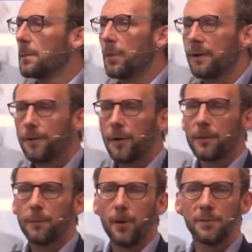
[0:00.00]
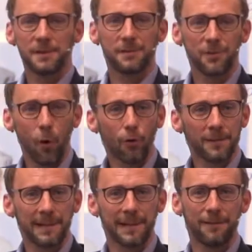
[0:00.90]
By far the most
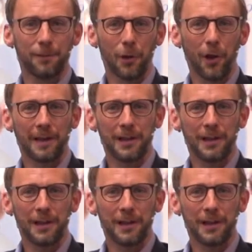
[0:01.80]
toxic, if you like,